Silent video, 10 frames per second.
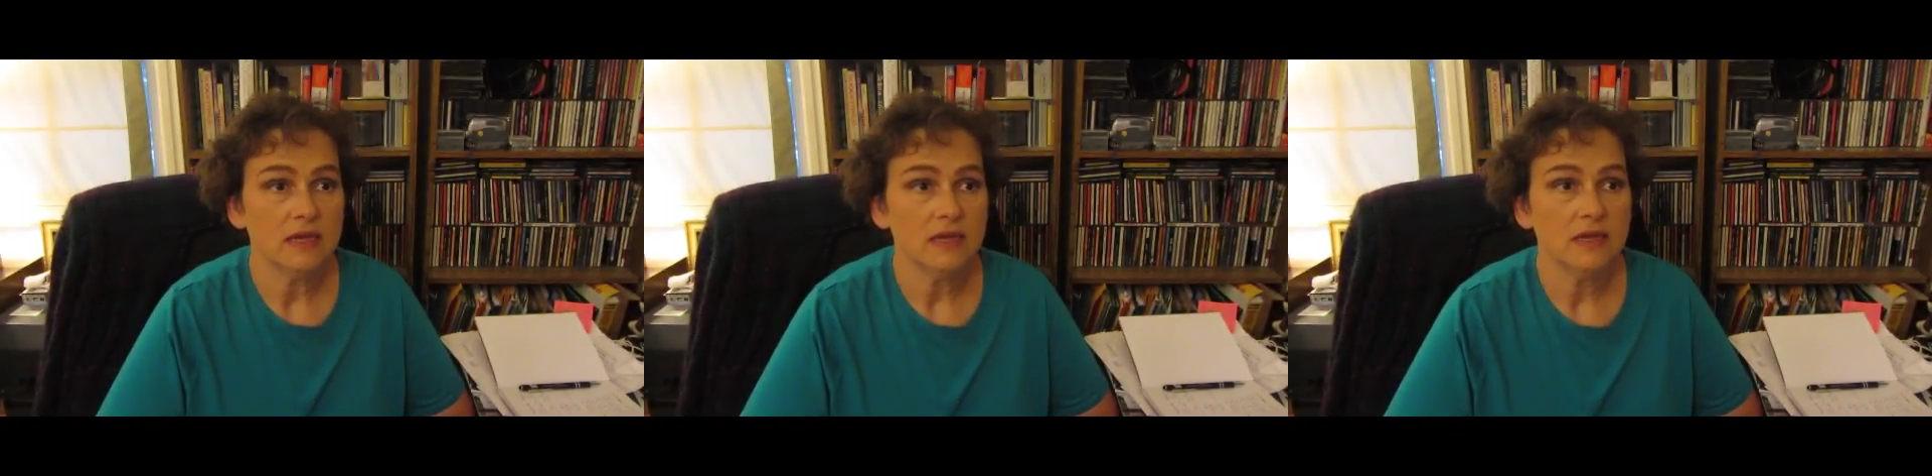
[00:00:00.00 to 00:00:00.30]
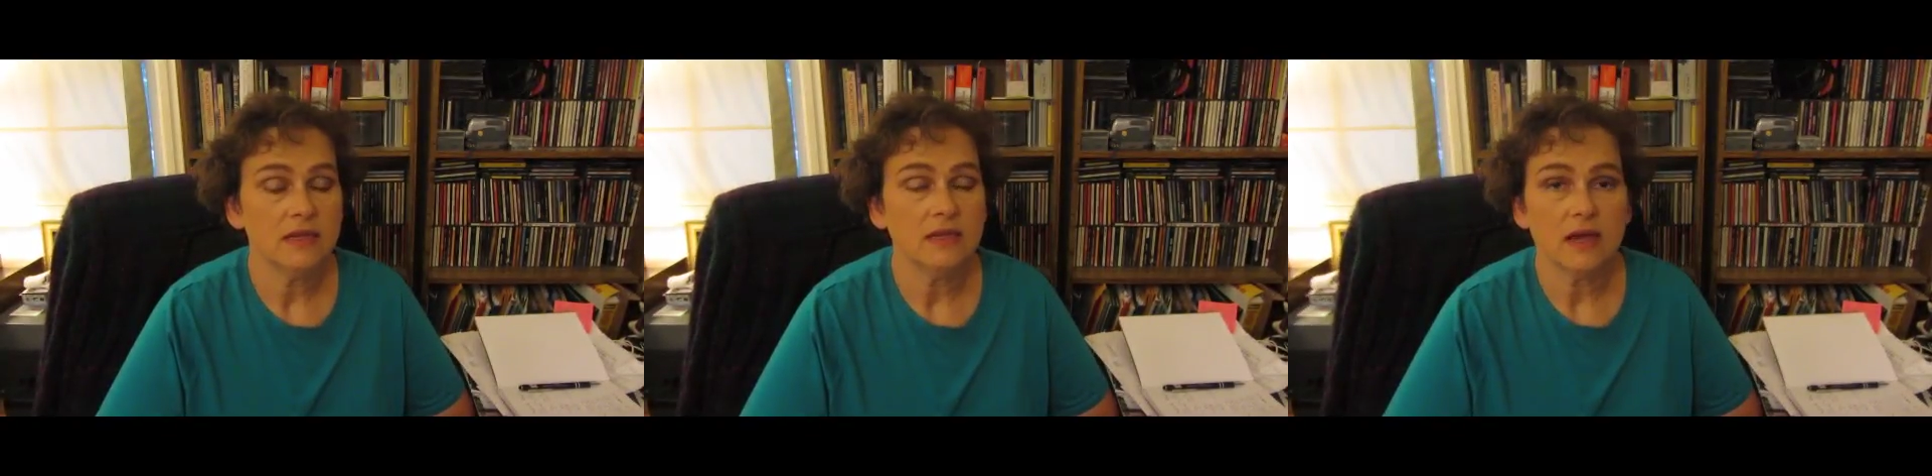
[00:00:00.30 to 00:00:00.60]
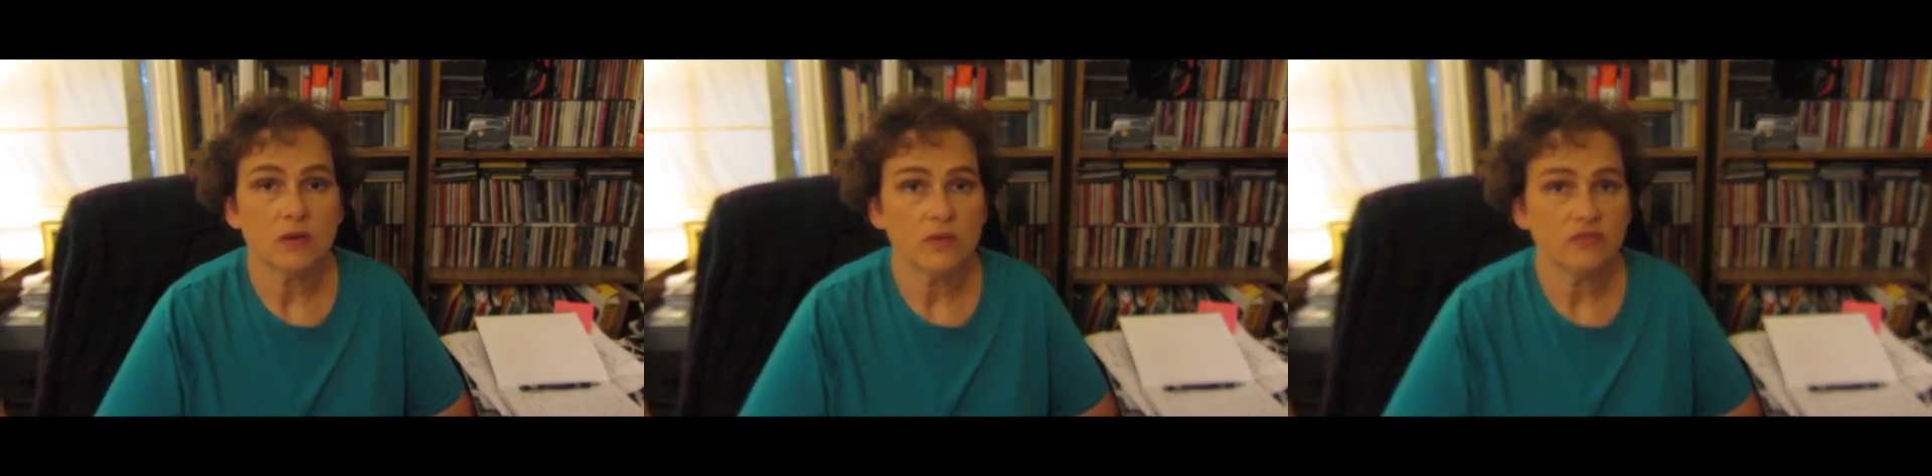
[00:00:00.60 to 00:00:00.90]
He
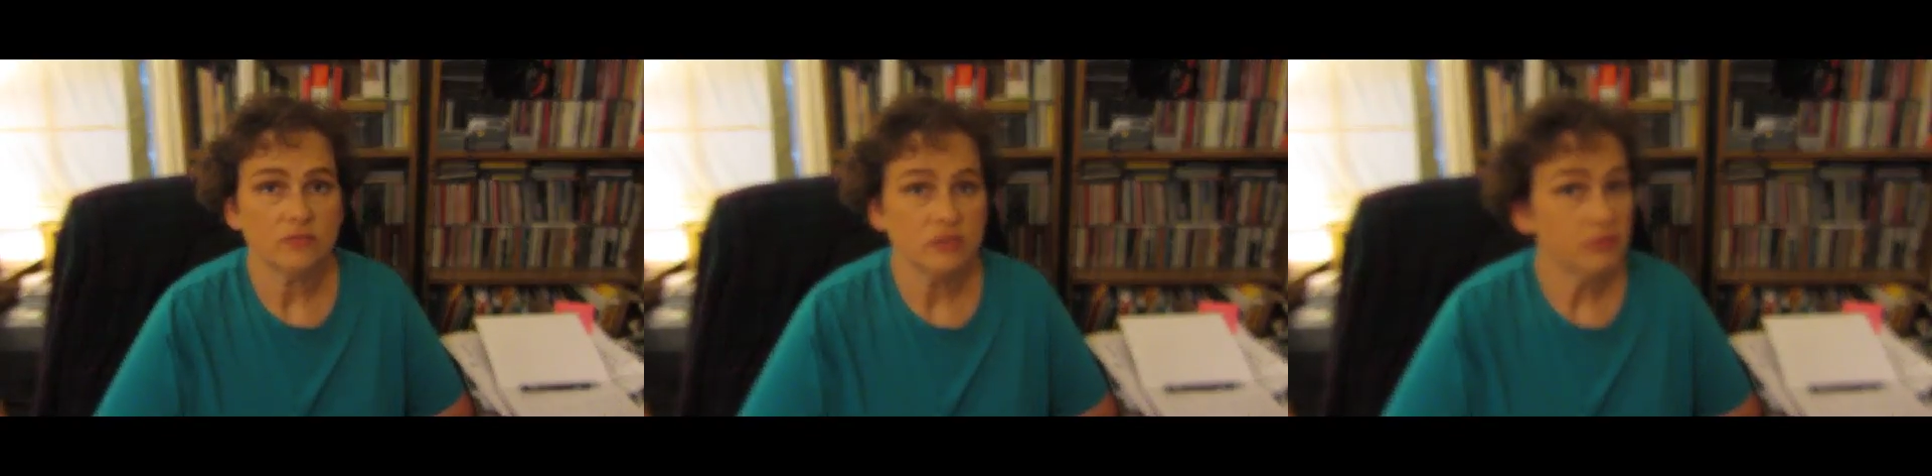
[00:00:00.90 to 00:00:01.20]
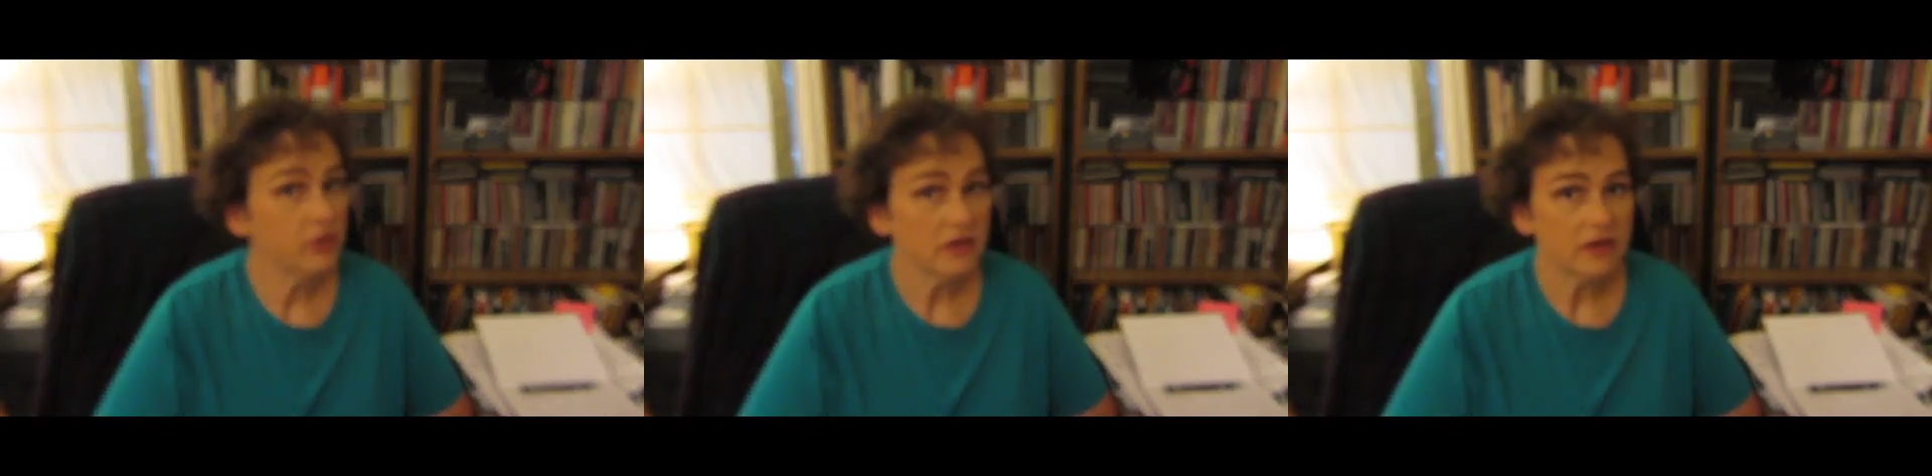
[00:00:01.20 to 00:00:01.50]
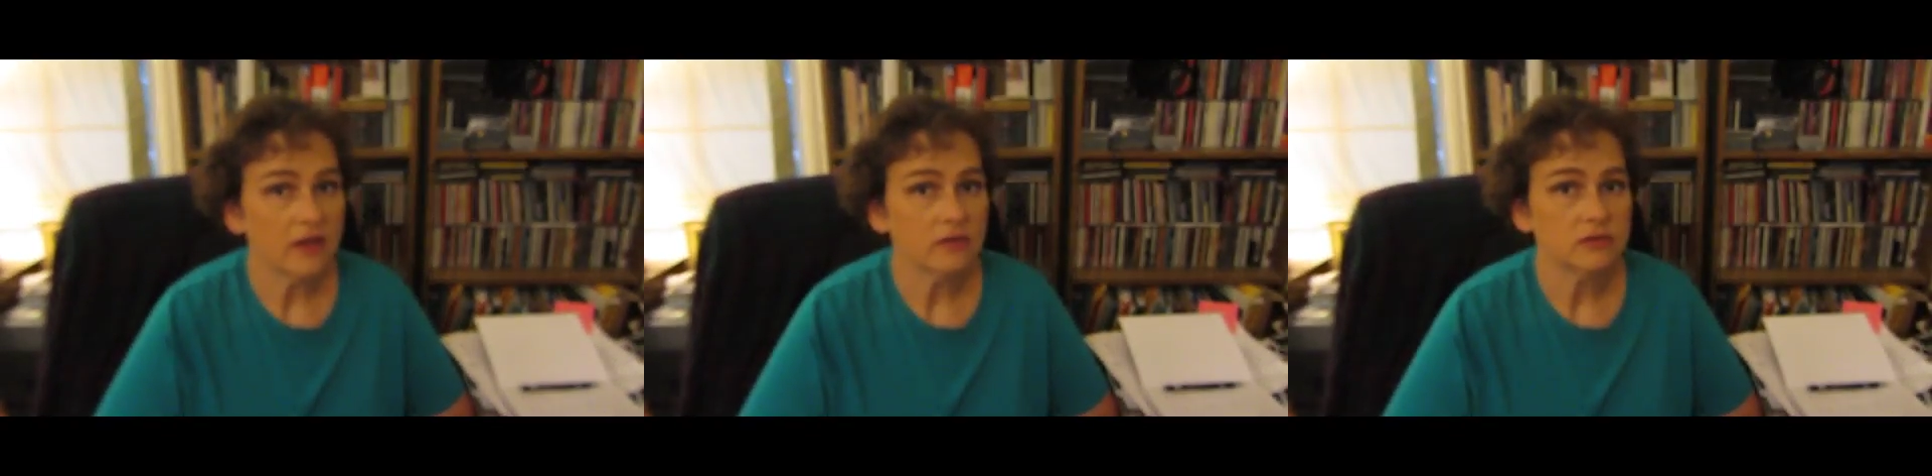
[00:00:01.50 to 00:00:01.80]
got away from his peanut
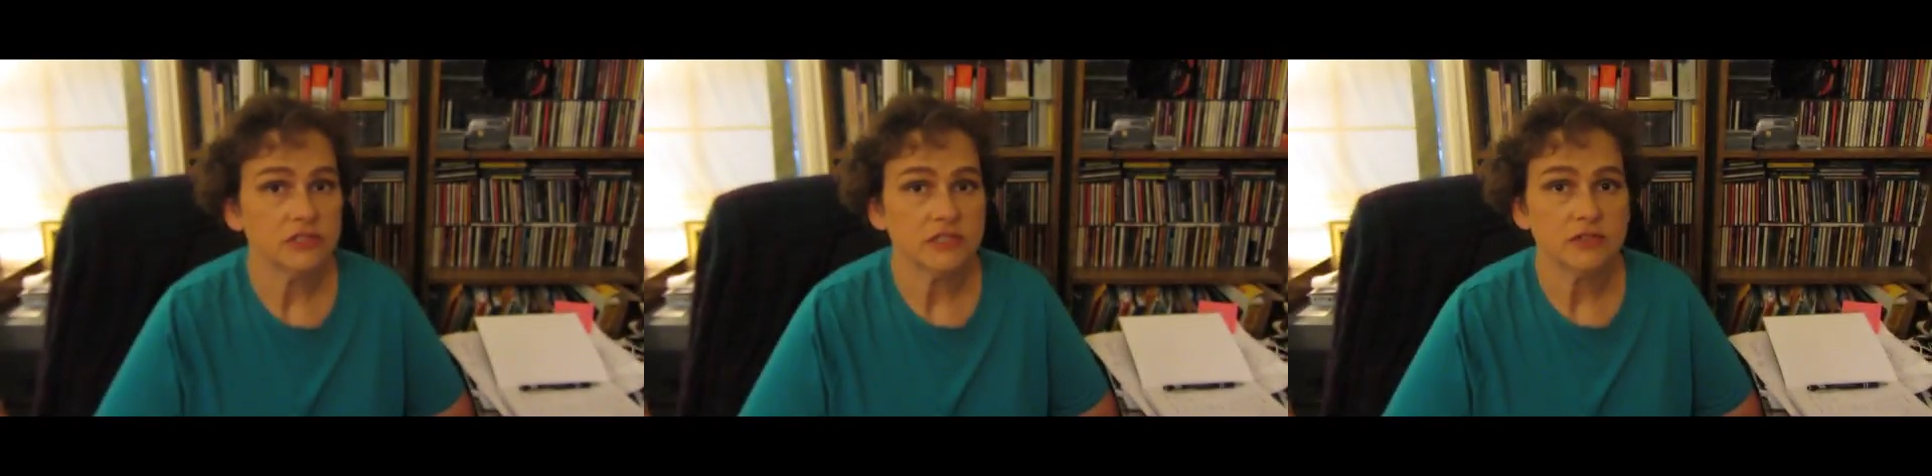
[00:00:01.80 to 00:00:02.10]
allergy.